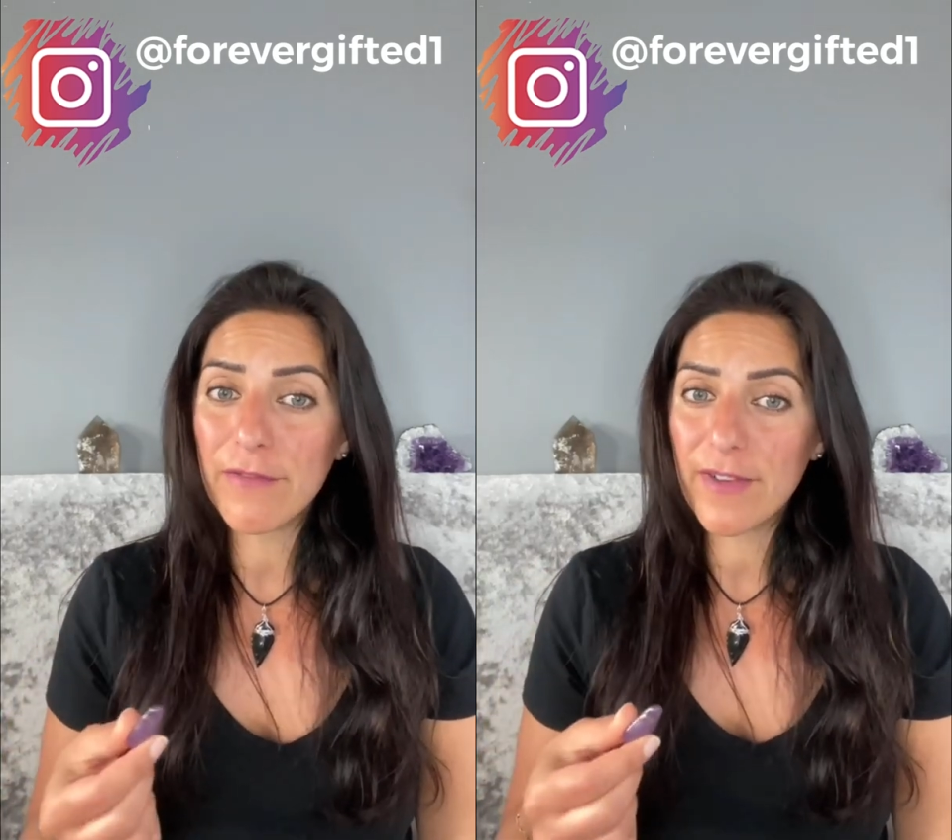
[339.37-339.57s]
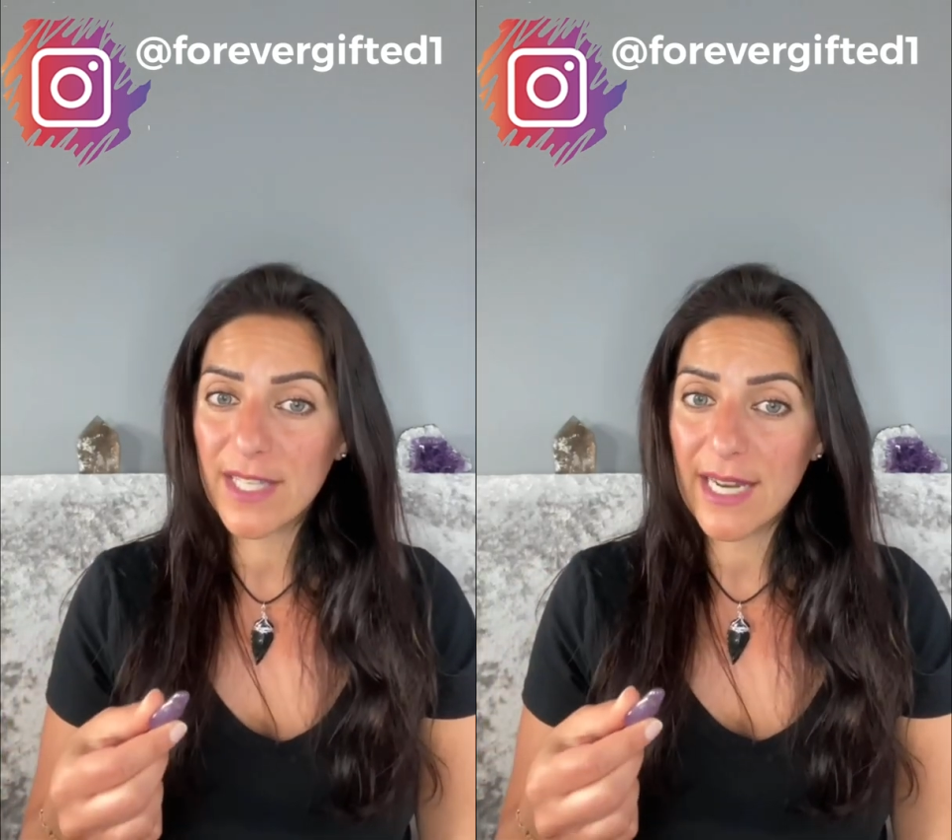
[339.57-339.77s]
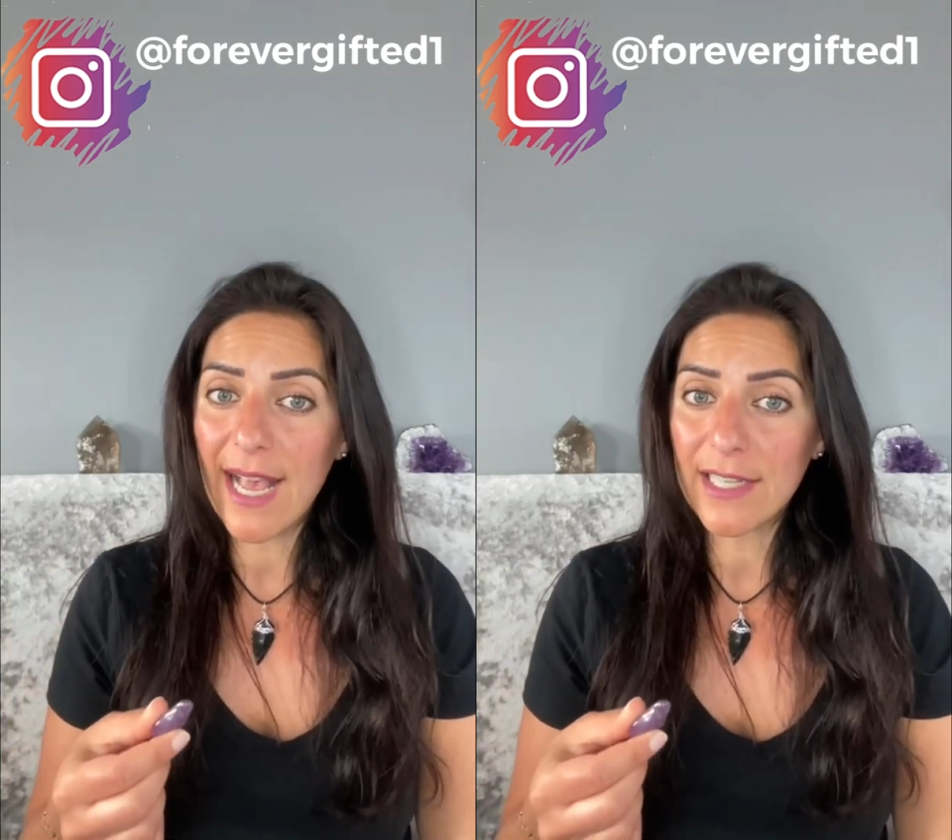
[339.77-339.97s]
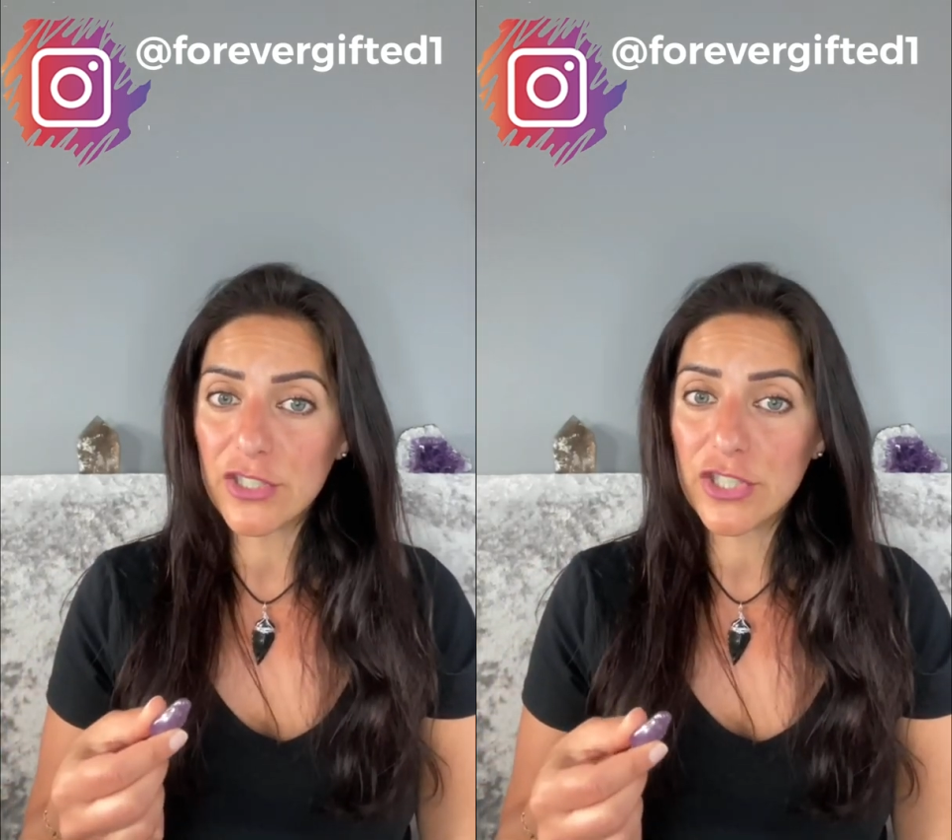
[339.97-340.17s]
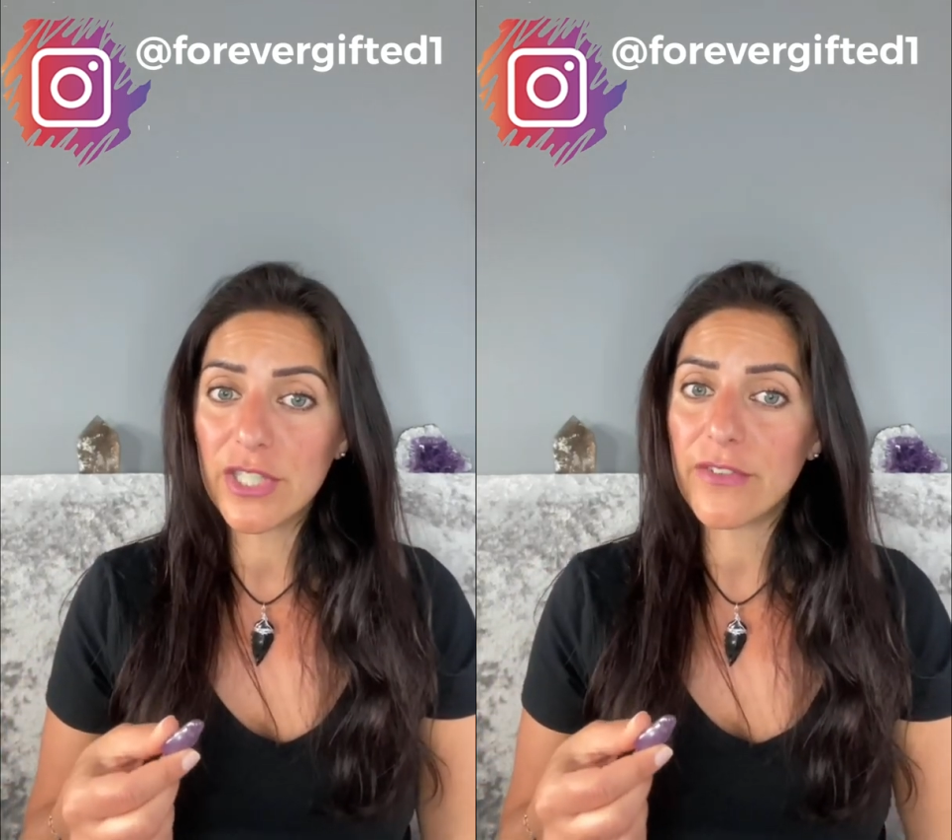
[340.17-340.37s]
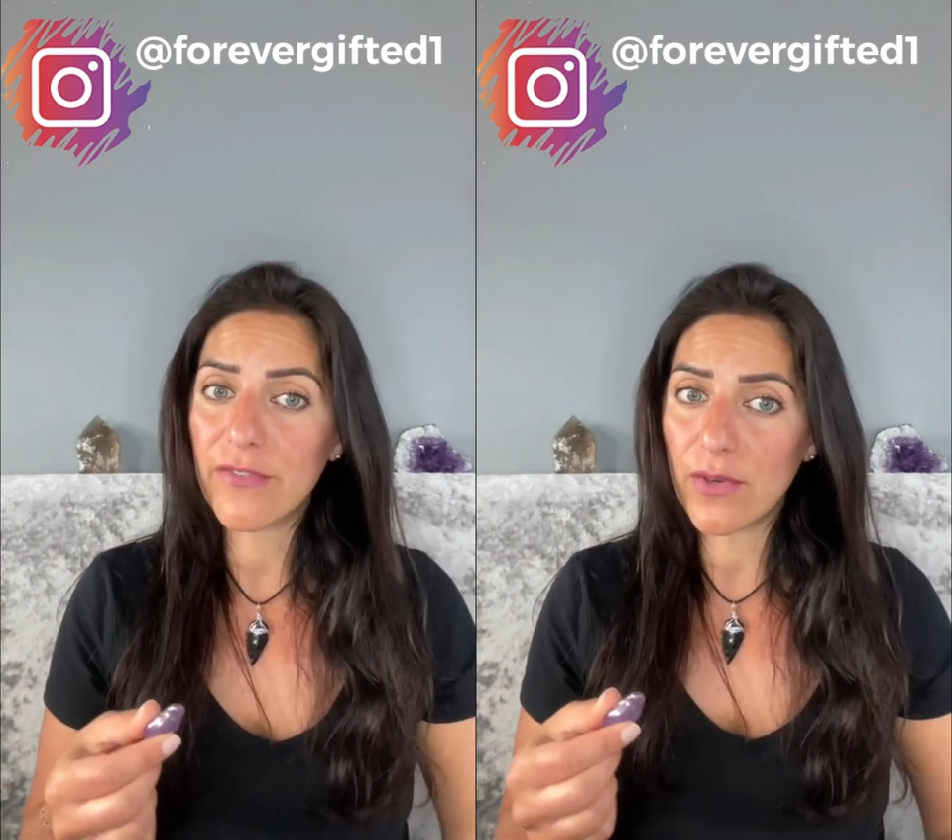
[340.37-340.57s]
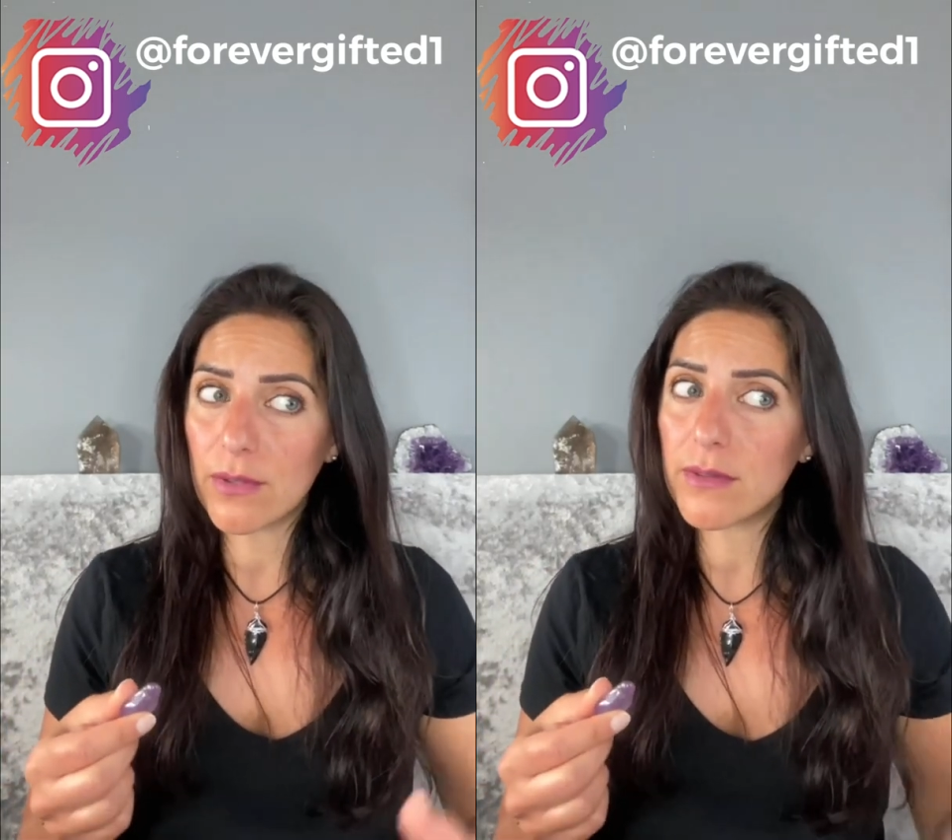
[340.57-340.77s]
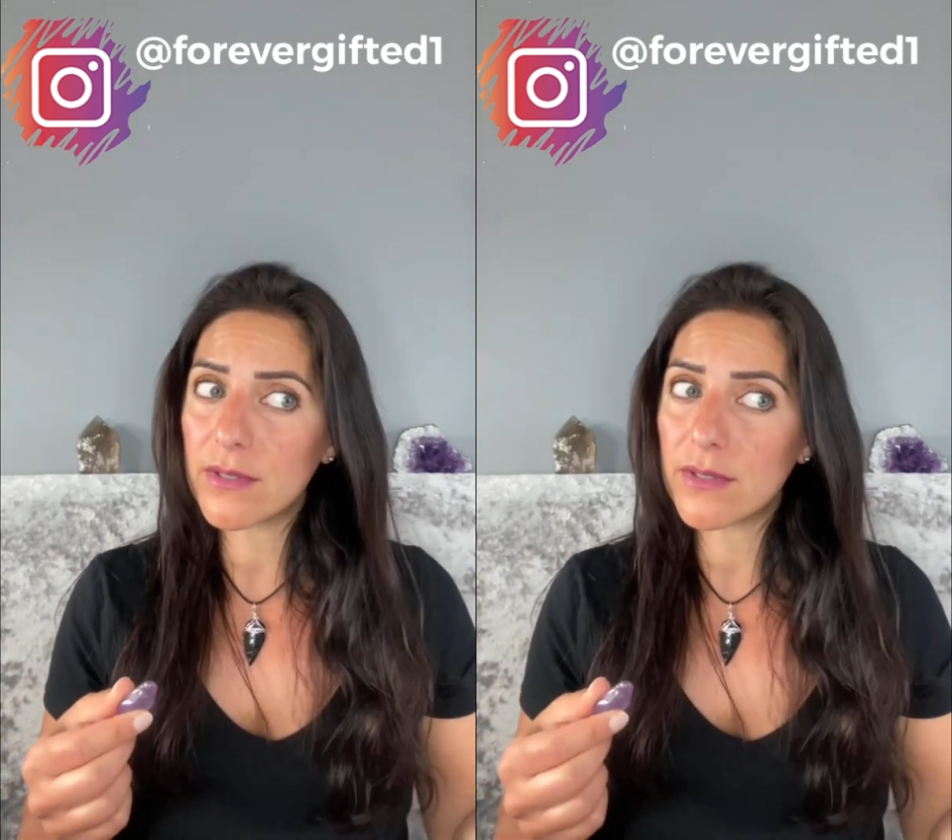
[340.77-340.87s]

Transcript: feeling anxious for,